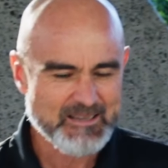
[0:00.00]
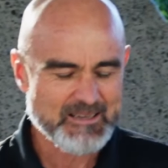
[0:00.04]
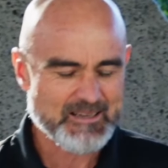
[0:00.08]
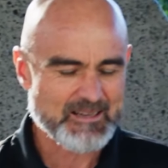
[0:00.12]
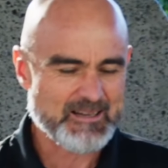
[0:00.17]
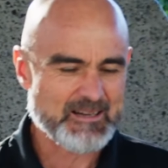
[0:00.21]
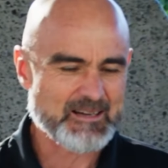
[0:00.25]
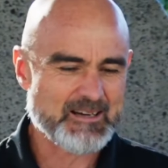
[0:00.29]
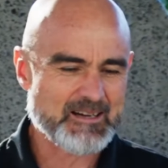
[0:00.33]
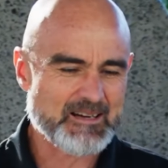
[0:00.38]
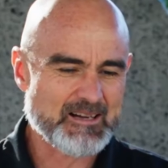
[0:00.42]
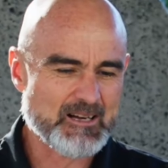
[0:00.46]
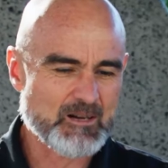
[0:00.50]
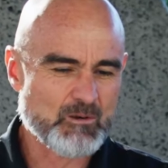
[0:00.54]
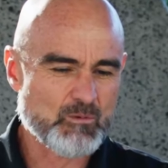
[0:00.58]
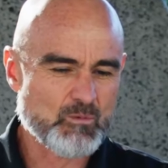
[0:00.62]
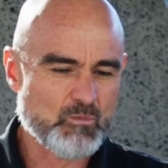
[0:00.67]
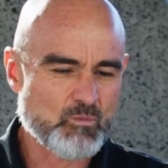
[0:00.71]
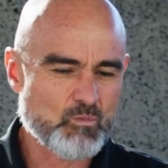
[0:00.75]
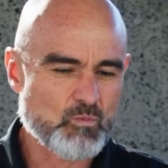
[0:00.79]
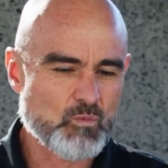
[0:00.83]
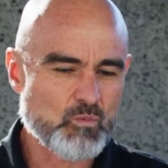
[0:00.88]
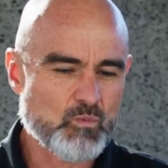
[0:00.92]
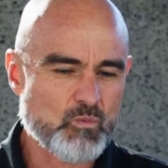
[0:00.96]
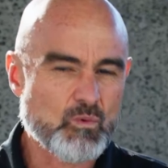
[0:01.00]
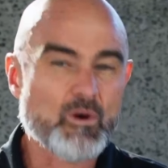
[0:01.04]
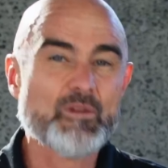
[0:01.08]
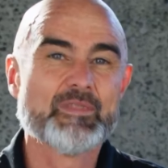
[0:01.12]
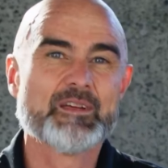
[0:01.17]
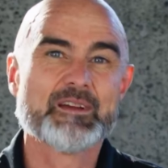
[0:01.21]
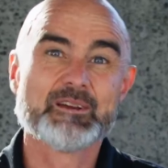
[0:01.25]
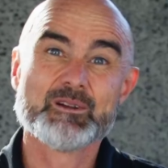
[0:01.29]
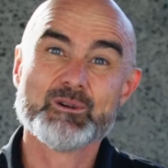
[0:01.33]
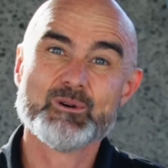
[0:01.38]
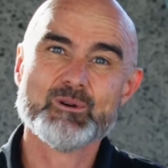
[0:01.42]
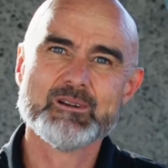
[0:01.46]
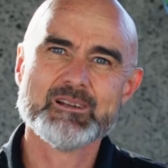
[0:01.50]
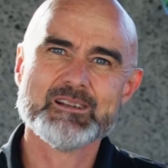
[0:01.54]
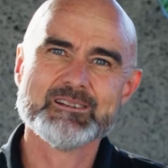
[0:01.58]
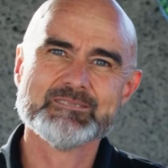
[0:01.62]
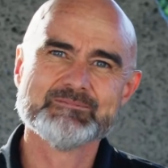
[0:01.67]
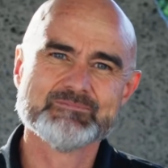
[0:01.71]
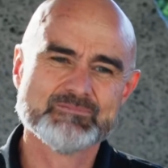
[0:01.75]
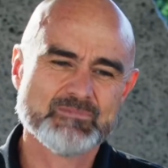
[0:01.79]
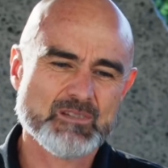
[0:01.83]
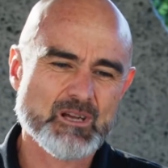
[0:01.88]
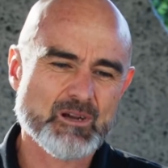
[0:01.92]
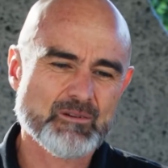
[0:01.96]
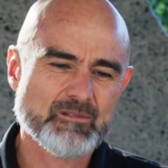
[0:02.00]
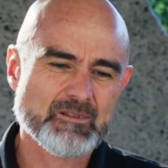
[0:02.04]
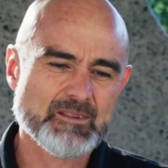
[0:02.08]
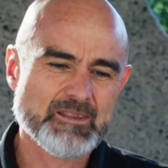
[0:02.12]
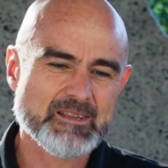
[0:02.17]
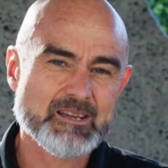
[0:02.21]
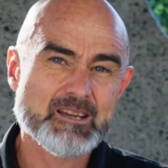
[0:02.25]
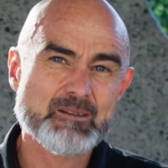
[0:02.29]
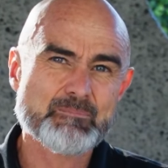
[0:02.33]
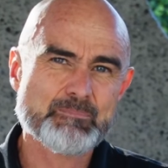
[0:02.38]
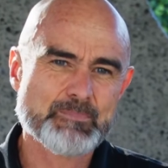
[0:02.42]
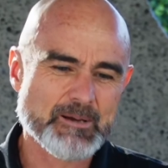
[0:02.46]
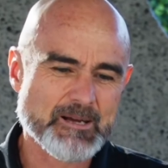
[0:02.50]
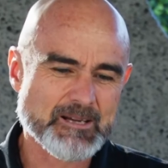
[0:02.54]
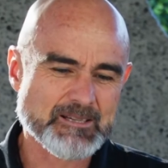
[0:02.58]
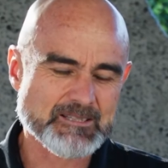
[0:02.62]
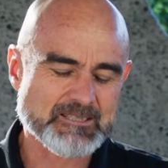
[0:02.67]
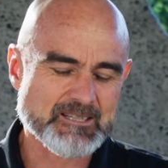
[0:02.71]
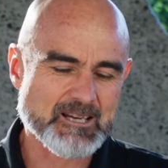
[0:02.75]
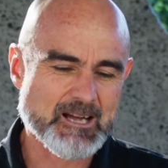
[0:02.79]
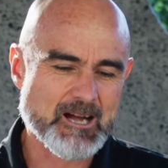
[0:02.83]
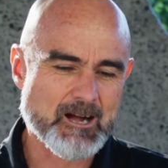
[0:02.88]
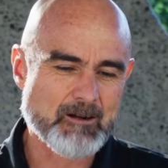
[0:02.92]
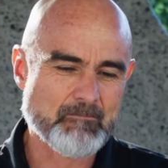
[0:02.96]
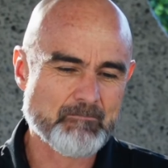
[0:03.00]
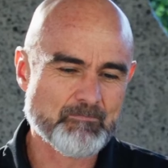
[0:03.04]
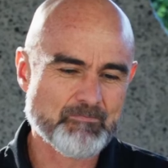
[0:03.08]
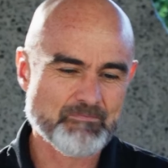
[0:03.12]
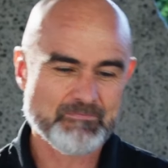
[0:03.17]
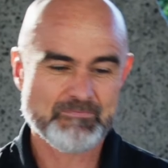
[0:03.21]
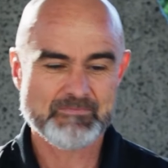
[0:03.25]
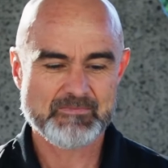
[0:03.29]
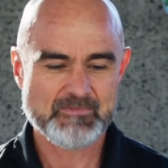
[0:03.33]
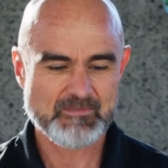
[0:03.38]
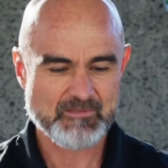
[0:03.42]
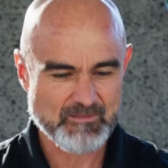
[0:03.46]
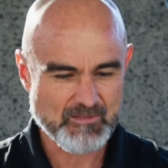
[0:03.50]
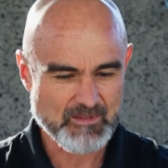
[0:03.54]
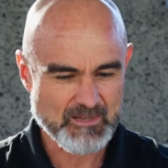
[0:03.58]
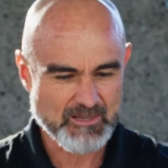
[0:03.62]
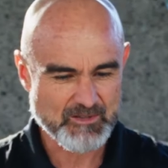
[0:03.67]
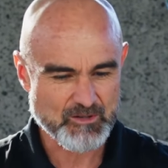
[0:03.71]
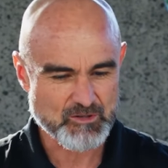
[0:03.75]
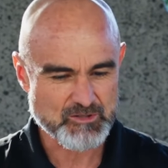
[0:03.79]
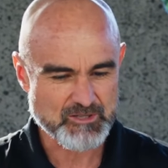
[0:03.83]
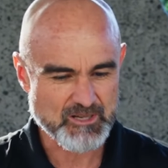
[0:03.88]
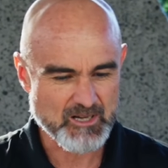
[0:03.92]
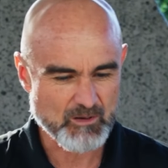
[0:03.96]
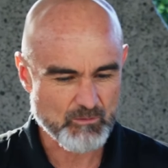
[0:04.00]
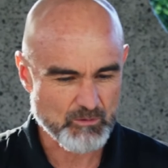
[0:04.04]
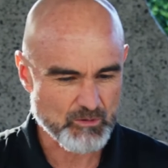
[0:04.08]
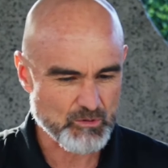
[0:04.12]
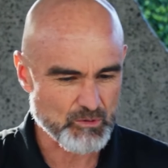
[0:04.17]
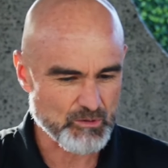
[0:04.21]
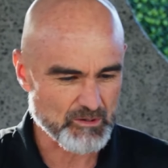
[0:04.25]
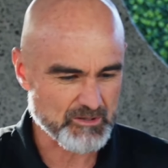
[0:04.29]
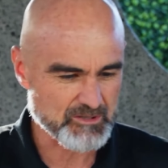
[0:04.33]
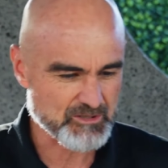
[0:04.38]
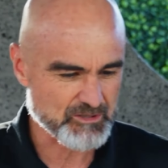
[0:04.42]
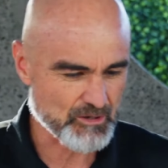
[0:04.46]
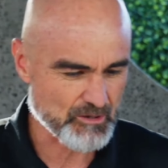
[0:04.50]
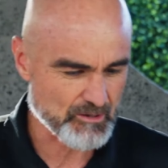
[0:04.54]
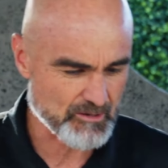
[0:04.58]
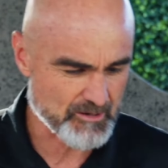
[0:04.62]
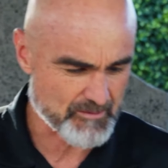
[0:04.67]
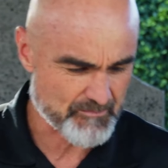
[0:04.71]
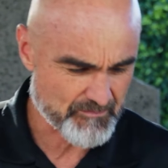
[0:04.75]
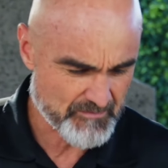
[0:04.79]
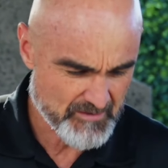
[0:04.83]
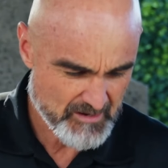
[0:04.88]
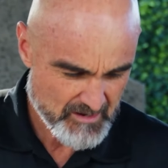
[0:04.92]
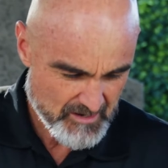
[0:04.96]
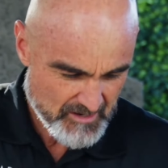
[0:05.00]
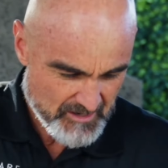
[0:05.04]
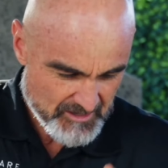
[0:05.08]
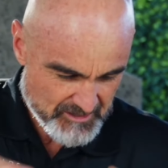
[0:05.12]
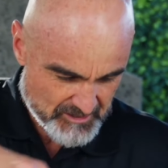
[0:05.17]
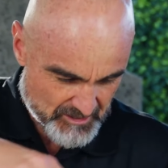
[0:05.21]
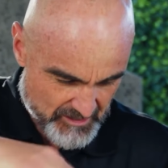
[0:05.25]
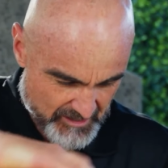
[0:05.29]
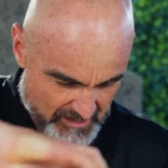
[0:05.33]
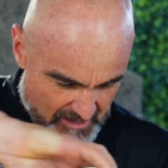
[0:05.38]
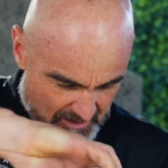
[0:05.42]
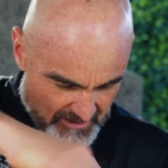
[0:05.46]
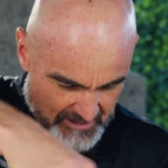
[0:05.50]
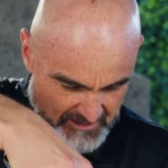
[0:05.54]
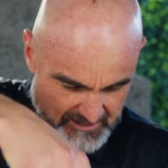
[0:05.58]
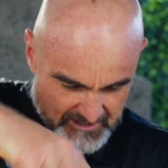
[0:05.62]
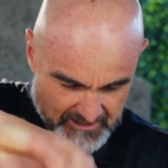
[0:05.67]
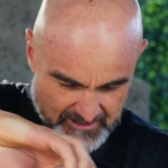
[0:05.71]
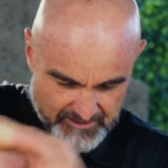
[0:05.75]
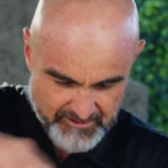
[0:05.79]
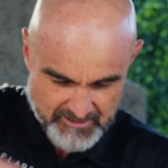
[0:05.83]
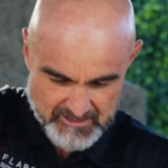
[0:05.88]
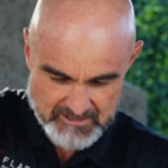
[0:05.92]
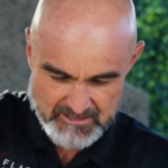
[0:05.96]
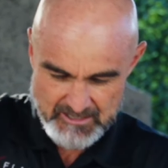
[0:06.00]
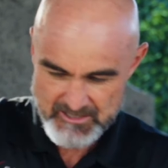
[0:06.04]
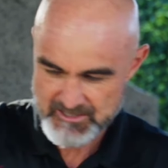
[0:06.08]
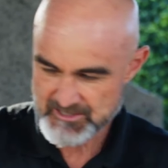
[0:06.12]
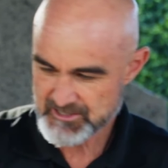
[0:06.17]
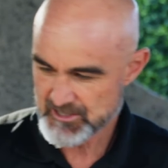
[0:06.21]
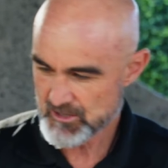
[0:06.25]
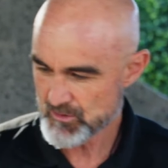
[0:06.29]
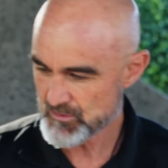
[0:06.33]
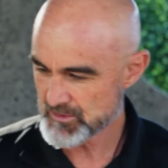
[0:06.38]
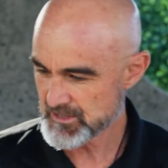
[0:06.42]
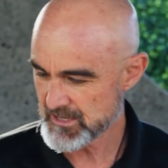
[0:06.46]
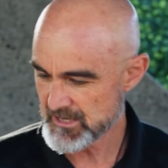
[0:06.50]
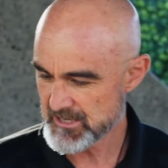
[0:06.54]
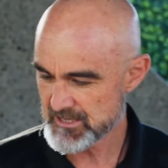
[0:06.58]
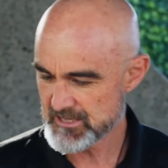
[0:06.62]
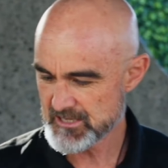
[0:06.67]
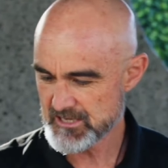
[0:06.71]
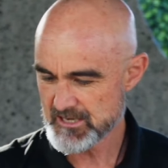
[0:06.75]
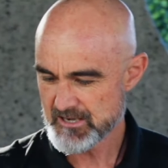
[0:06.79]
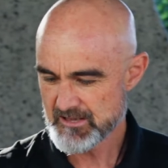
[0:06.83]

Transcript: what they call it over there, but in New Zealand we call it sirloin. So yeah, that's nicely salted.